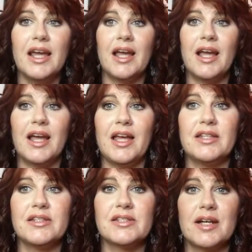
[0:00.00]

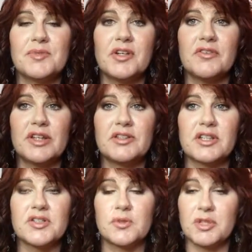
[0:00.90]
And I'm sorry if I look
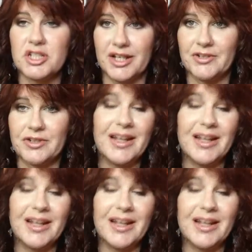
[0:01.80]
extremely tired.